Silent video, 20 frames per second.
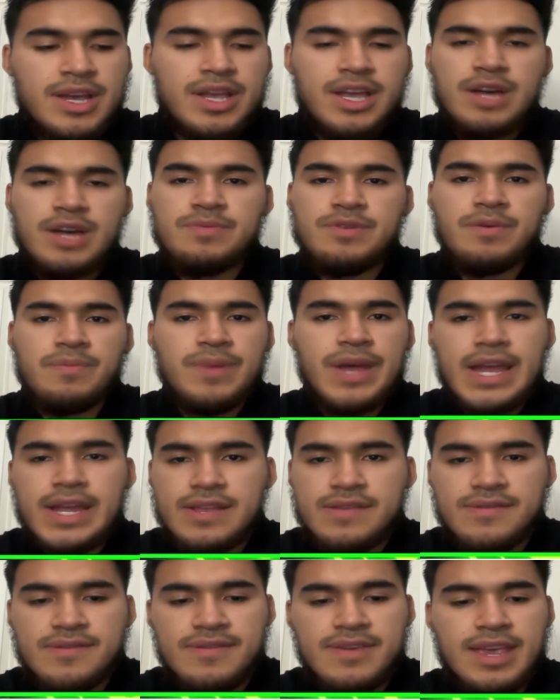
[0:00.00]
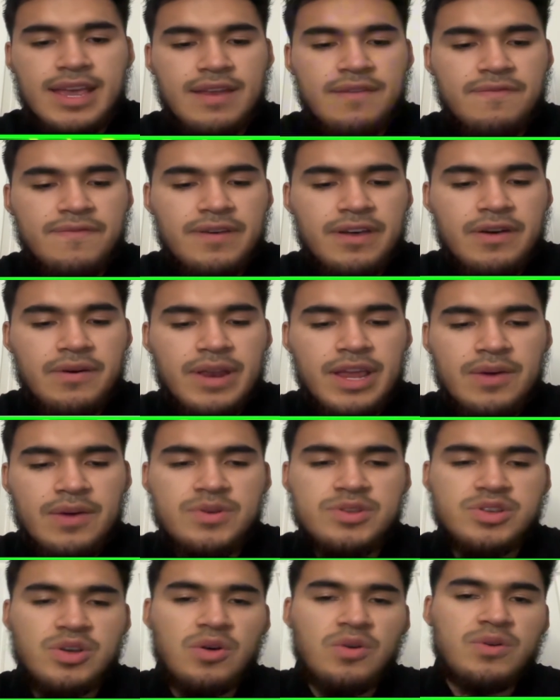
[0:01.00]
coming back into the NFL, and how
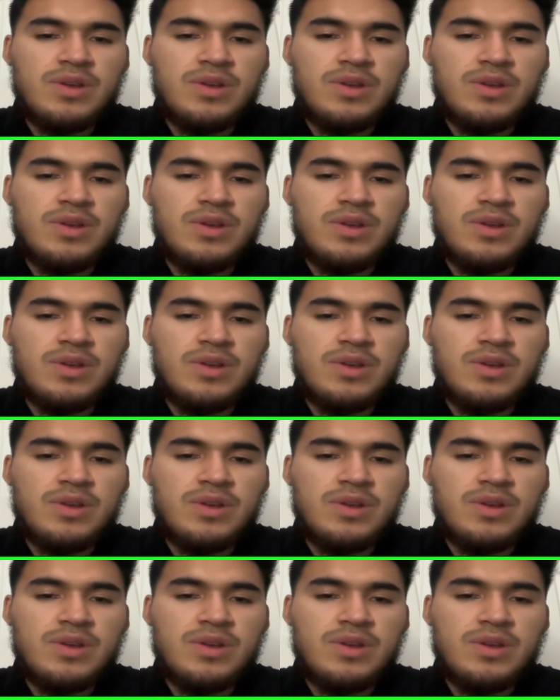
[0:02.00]
it's all